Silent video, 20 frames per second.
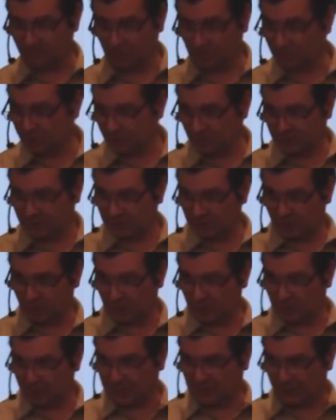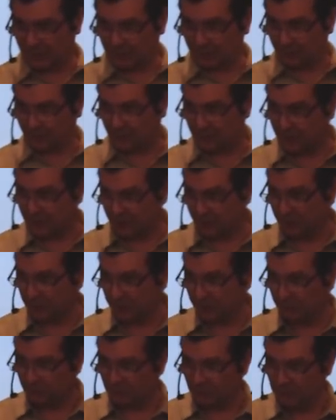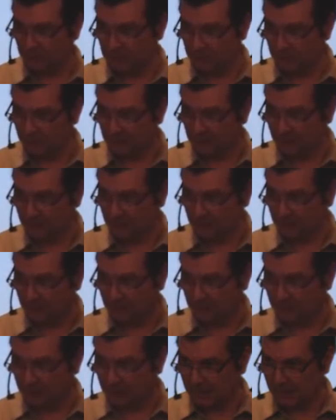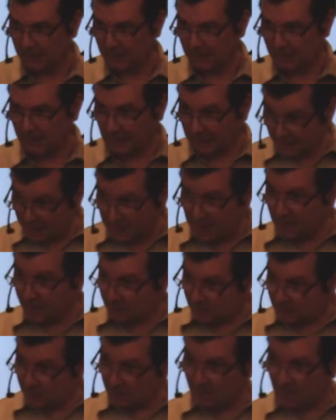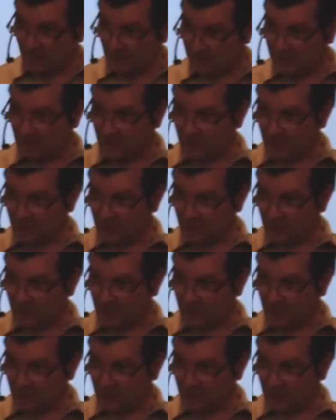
much like a church session for the Jews. And in that synagogue